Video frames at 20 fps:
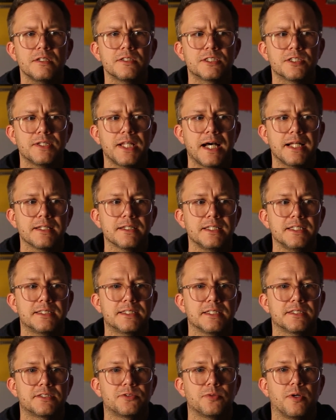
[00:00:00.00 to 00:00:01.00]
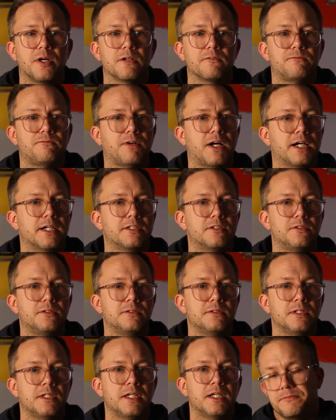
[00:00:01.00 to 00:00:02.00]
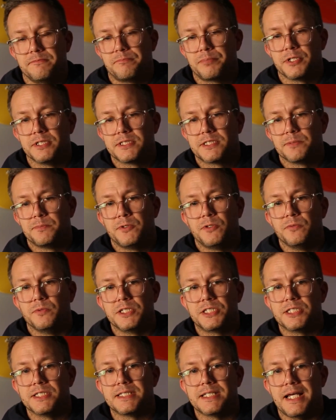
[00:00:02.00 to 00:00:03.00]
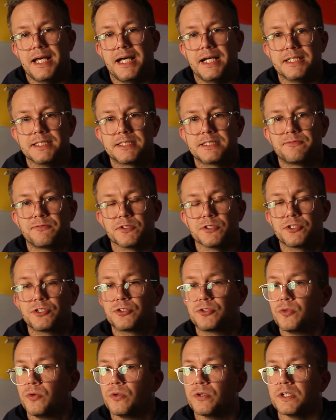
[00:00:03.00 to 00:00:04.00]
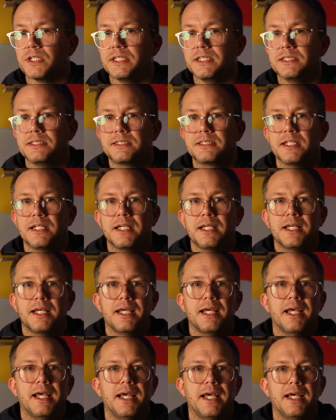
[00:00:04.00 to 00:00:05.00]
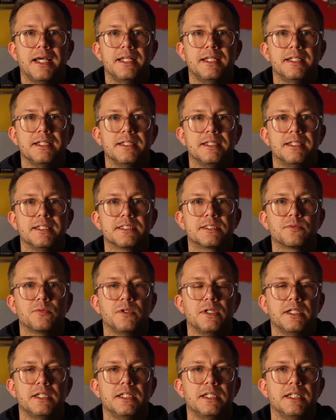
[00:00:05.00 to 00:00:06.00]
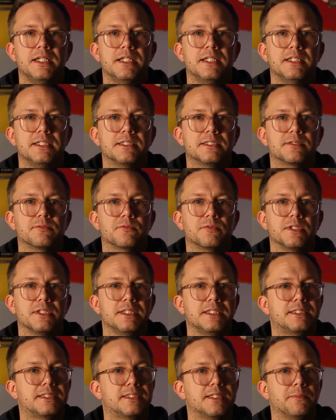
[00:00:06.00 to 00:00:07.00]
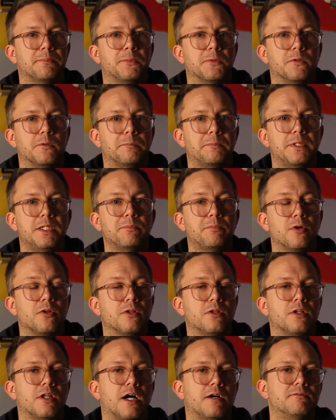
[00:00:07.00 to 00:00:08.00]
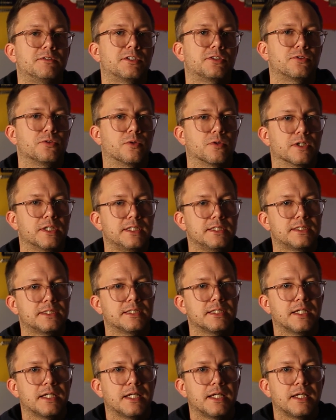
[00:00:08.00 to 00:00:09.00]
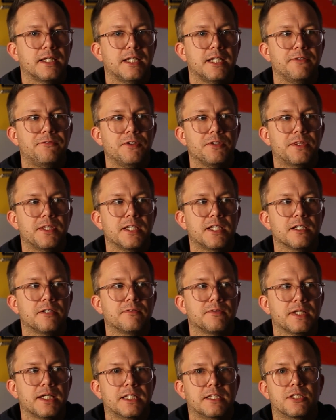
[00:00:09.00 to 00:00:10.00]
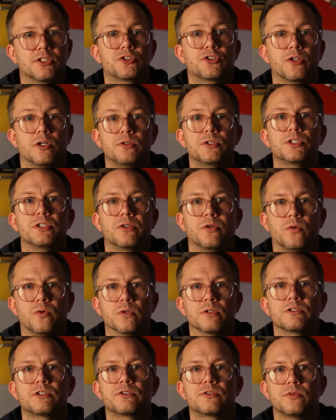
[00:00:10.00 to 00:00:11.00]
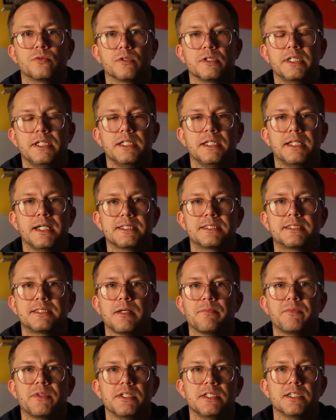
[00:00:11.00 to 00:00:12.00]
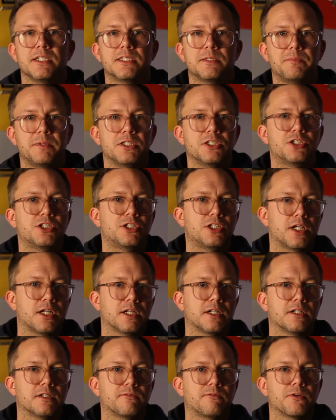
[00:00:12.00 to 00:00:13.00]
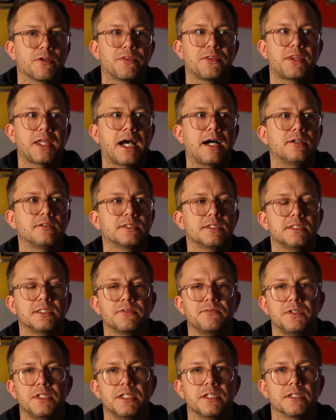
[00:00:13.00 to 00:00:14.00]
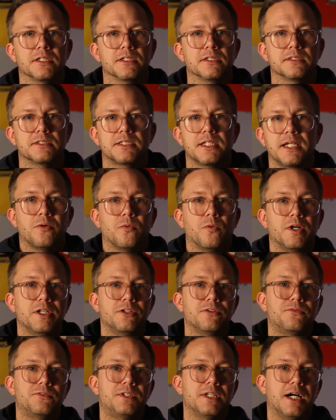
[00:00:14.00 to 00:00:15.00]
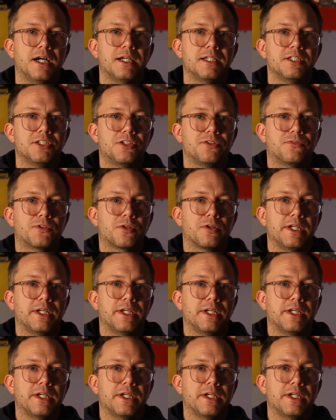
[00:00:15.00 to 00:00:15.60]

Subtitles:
So that leads us to our final principle, which is S for stories. And this one is really simple. People love stories. If you think of like the Trojan horse story, that's something that's been shared for thousands of years. What you've done is you've